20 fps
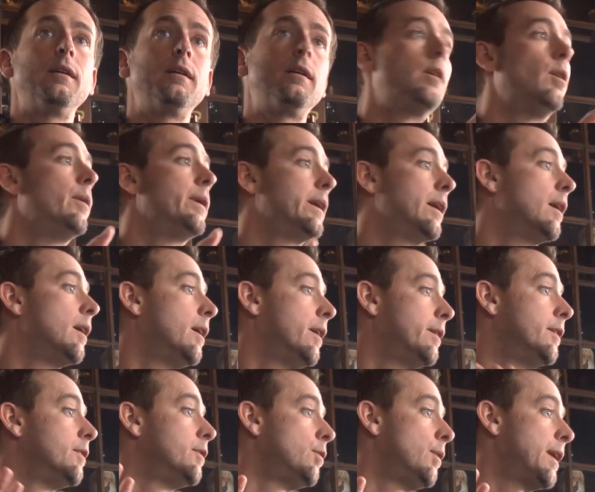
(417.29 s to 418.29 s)
going
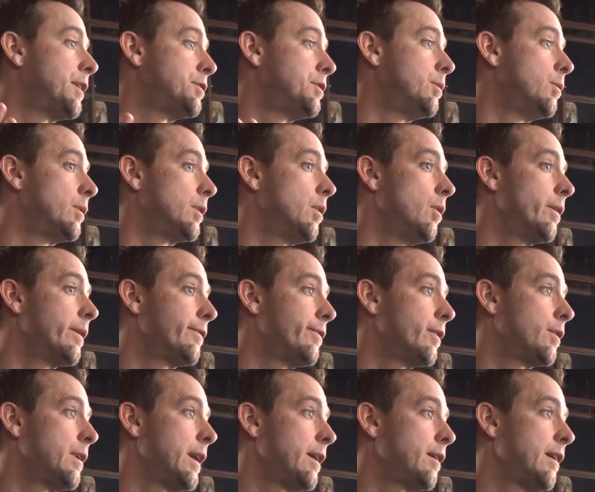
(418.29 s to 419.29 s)
in the direction that we're going for
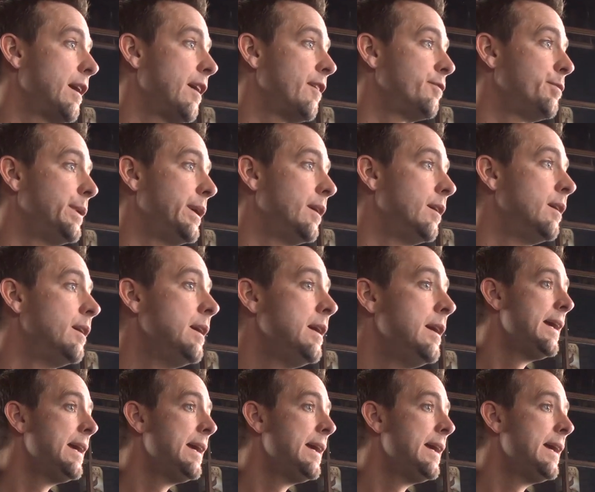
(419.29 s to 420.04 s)
great craft beer.